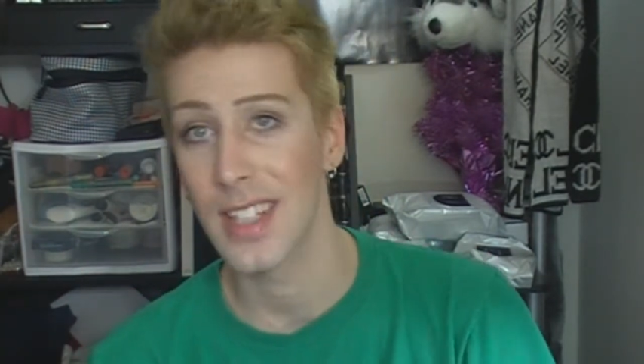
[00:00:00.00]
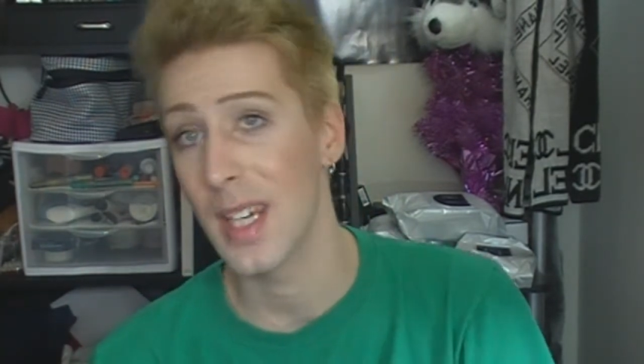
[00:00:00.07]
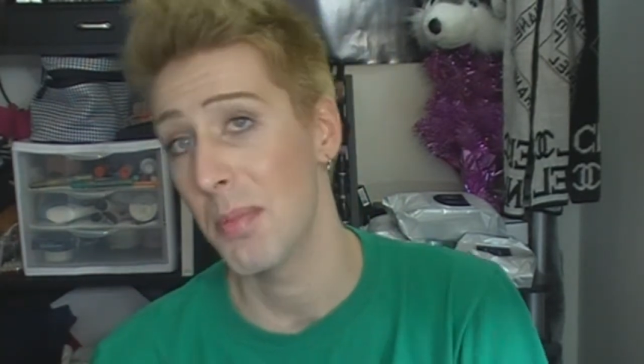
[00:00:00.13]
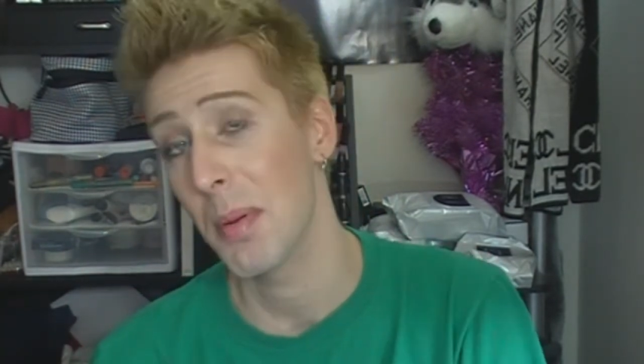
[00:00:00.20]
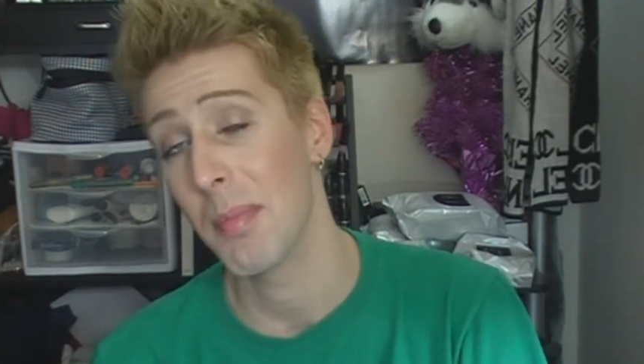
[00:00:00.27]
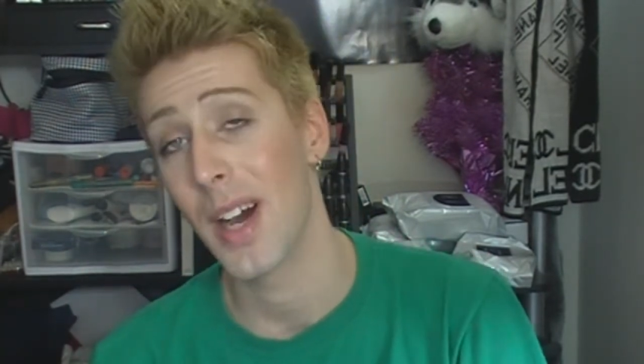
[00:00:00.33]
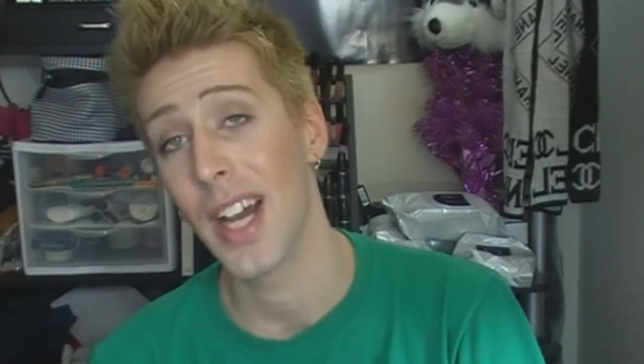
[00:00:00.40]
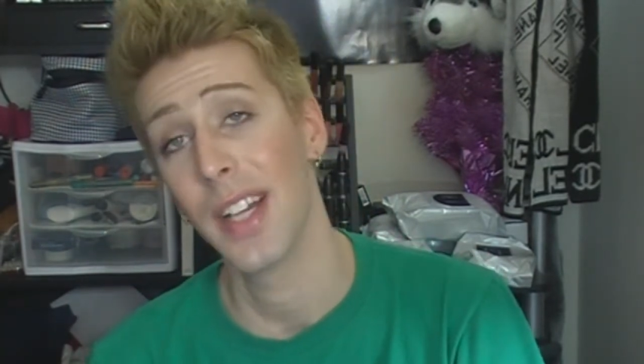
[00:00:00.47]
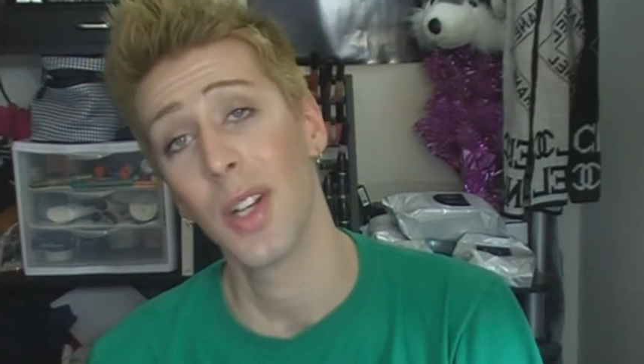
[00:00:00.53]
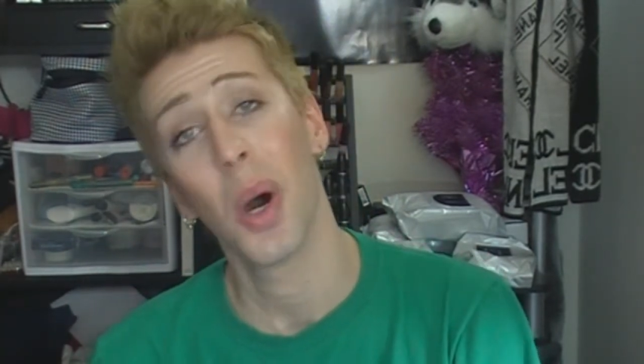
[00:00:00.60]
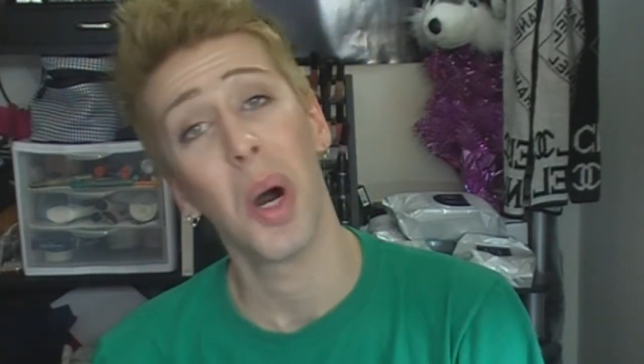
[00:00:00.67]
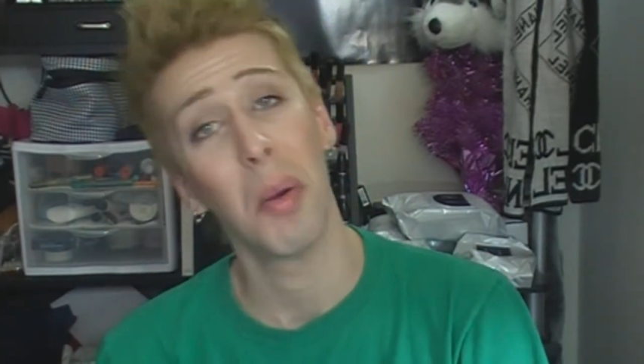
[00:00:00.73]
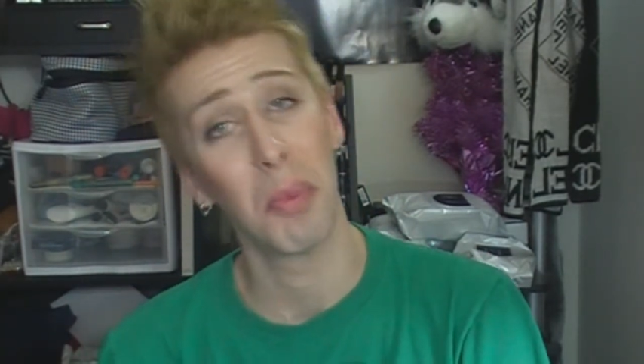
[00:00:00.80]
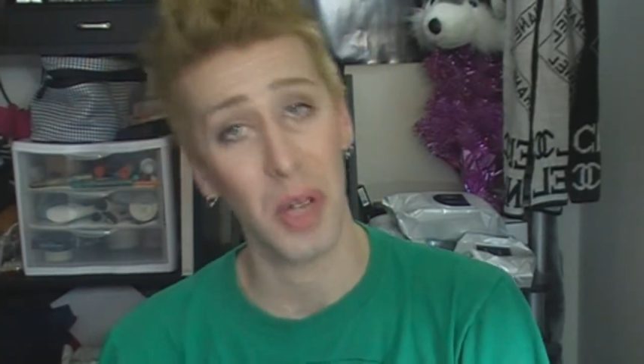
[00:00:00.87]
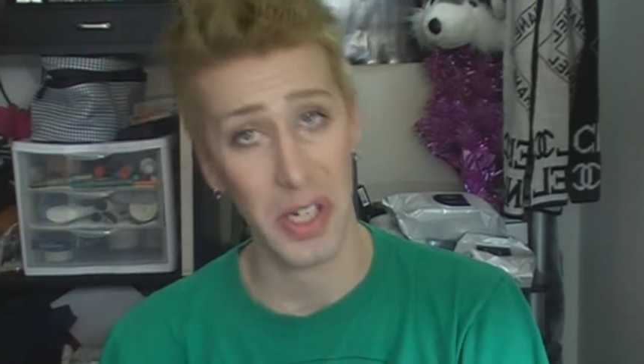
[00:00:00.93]
keep in mind
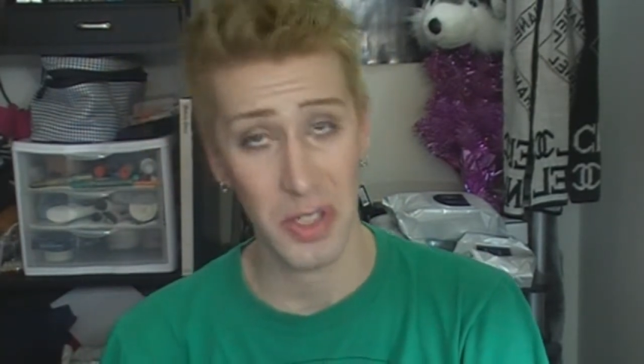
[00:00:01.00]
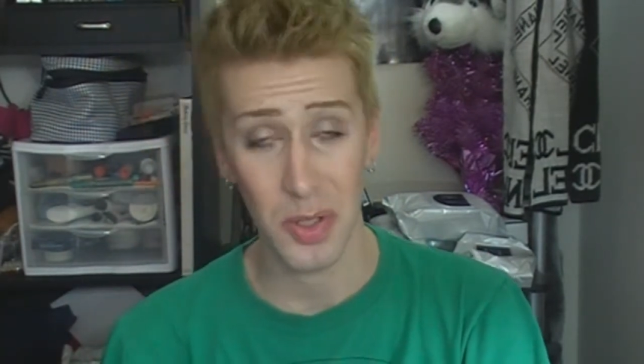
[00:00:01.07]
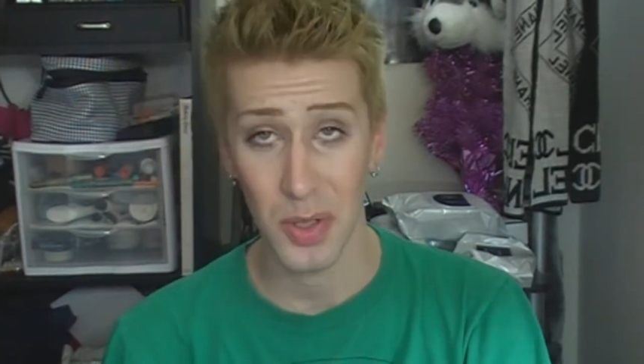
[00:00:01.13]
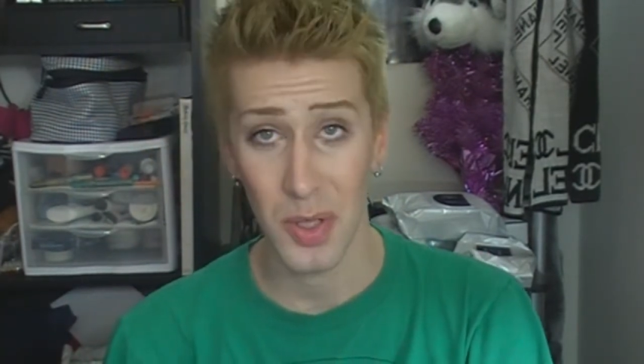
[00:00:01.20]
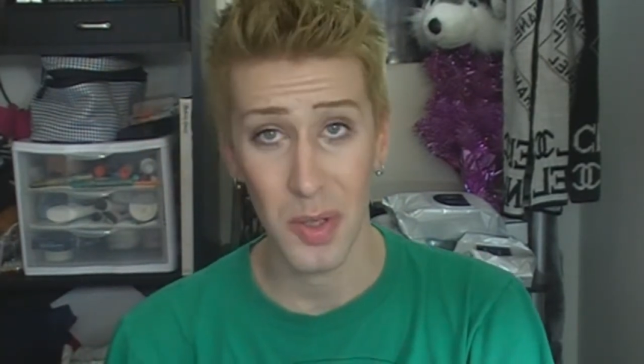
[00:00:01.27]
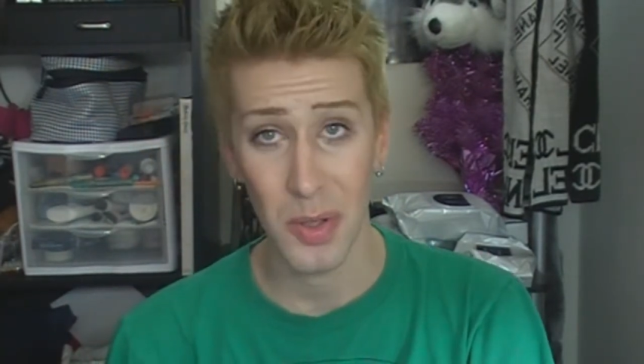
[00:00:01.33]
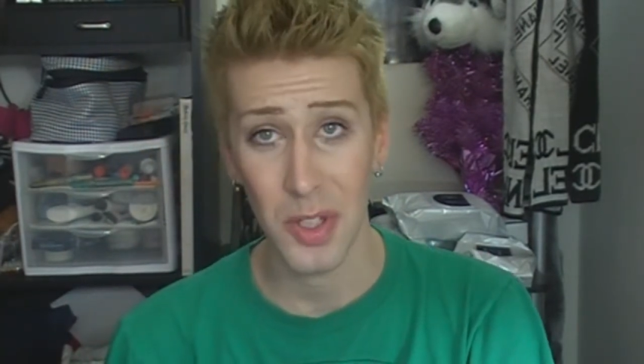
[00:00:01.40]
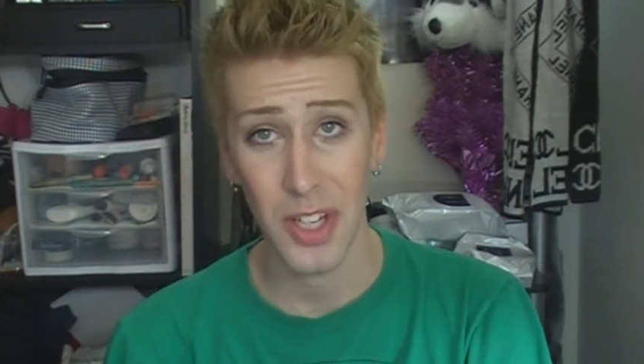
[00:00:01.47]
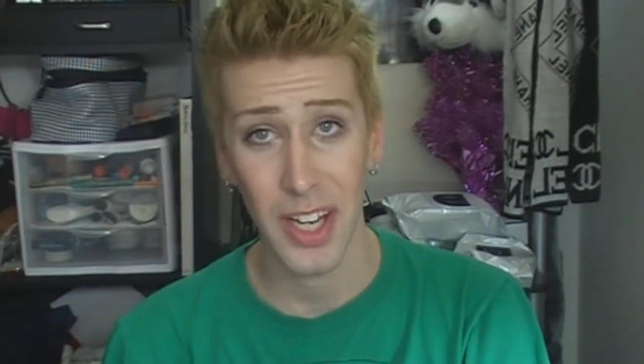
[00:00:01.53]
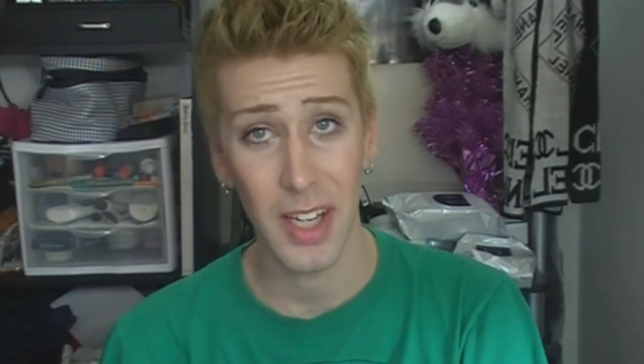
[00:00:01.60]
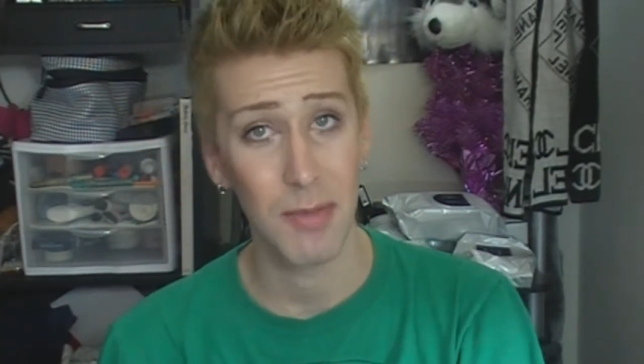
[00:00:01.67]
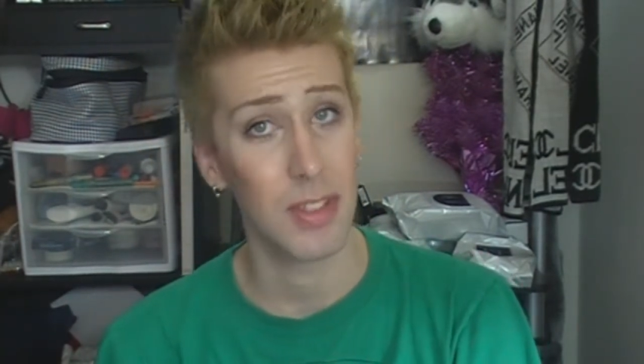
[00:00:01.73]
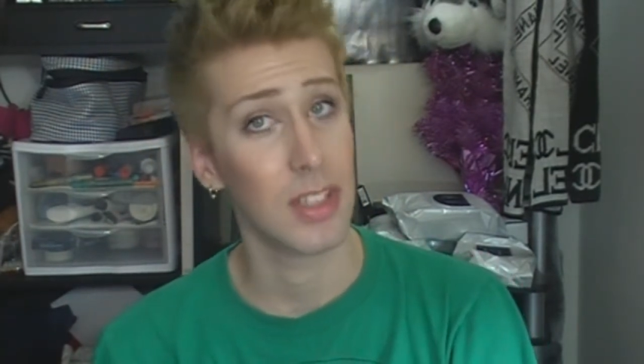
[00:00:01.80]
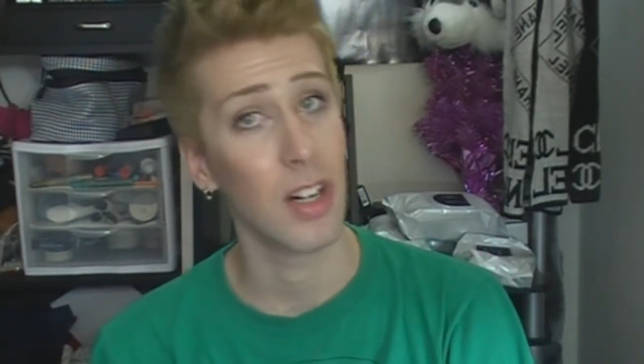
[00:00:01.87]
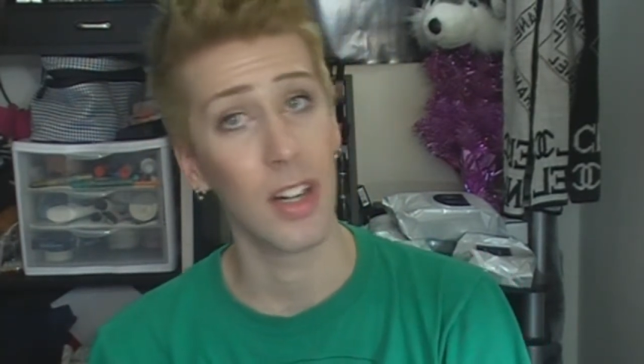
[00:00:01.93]
all brushes do
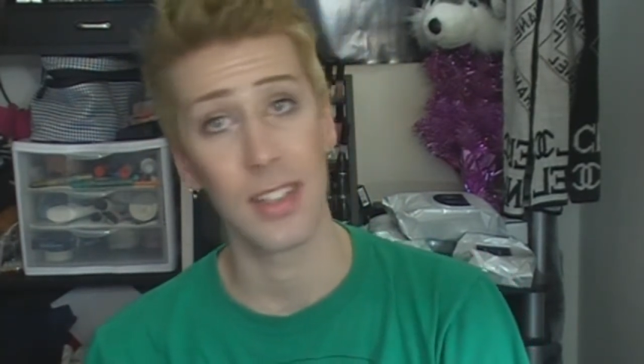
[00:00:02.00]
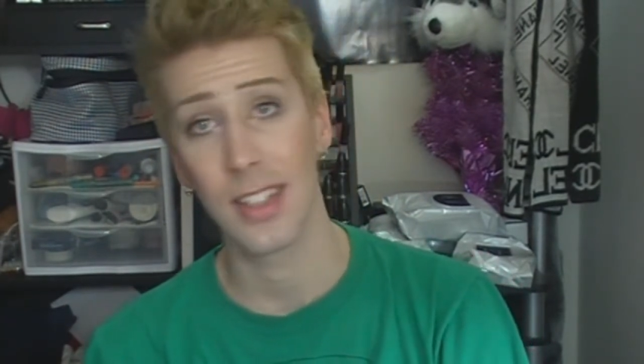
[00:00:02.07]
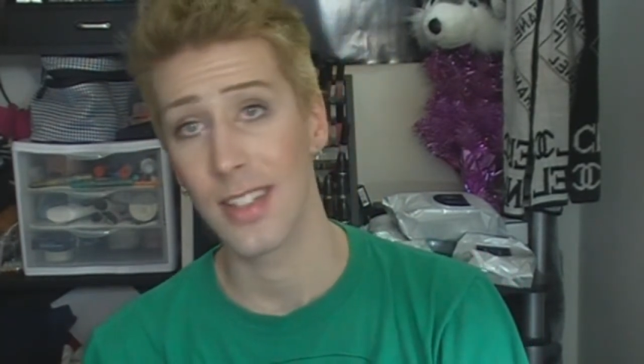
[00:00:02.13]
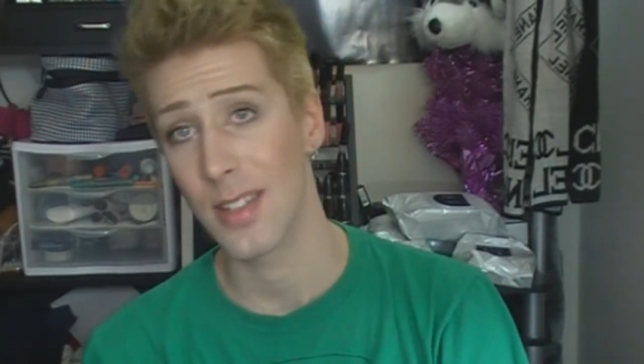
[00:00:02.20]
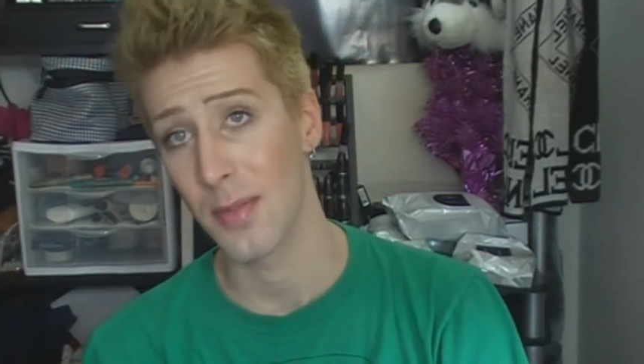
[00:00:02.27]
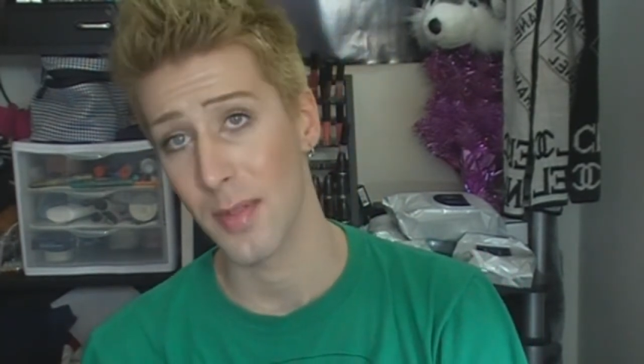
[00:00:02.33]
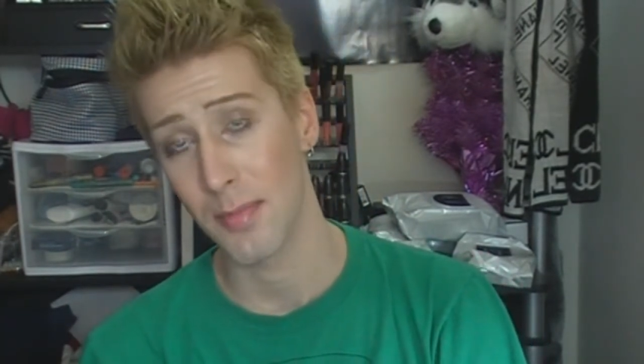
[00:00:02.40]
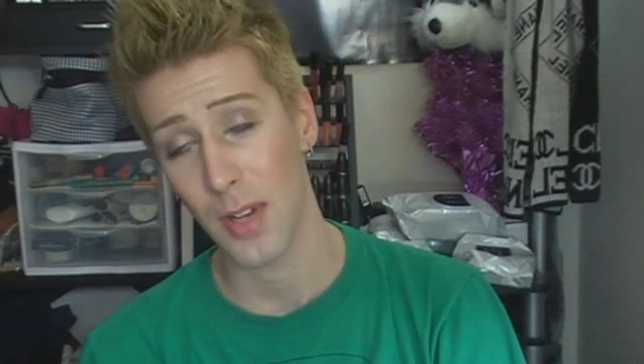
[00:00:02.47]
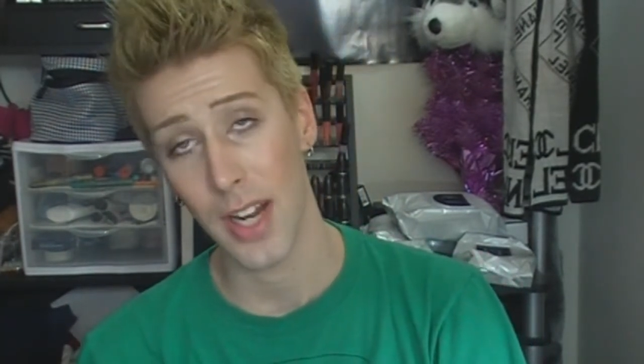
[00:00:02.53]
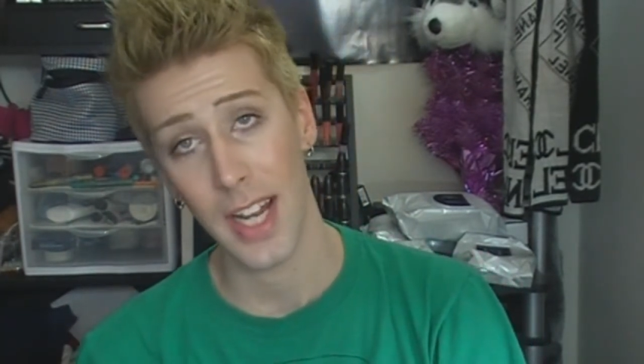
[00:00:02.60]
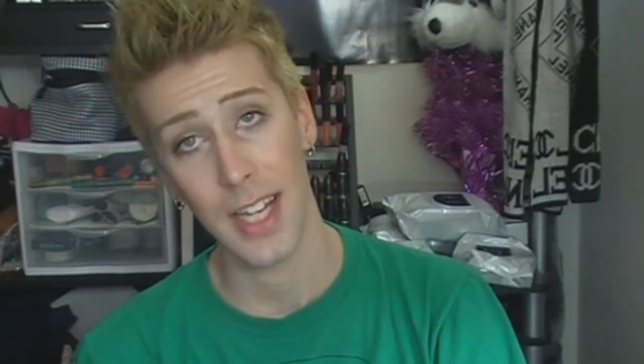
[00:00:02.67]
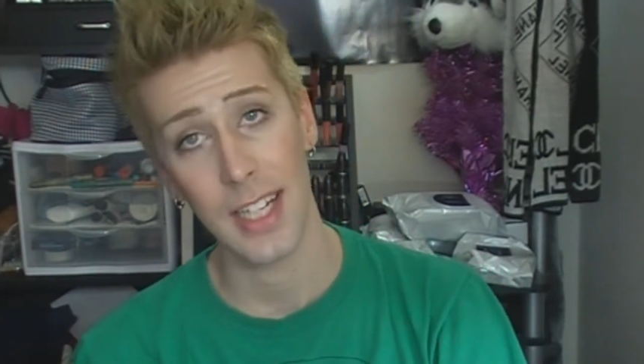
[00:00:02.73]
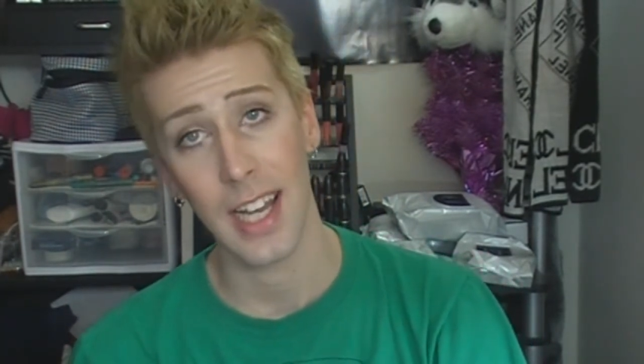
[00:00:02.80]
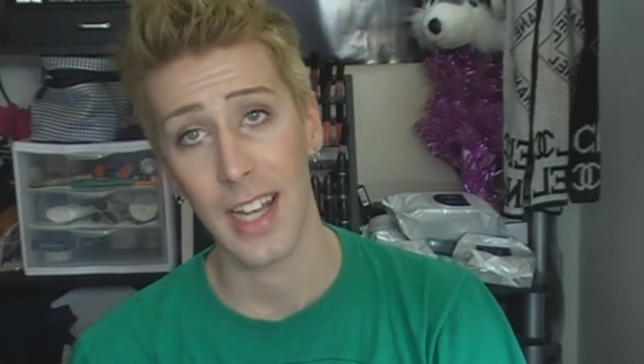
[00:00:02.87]
shed regardless of the brand.